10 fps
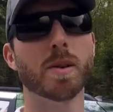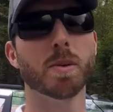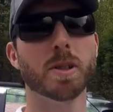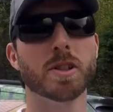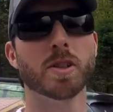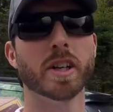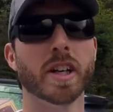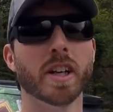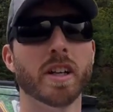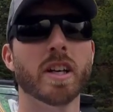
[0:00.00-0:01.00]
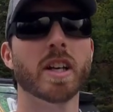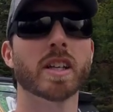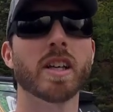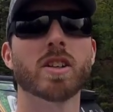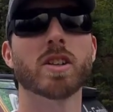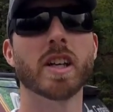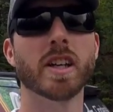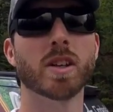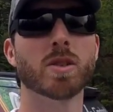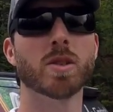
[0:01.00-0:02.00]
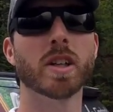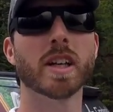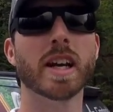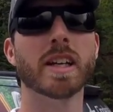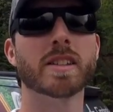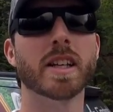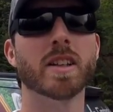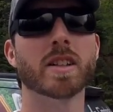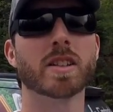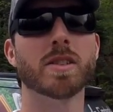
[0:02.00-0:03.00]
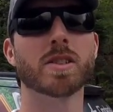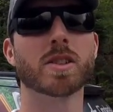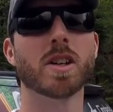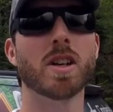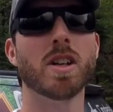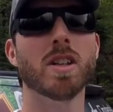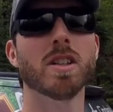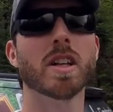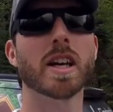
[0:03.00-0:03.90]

will be joining Kegel Heating and Cooling as they look to install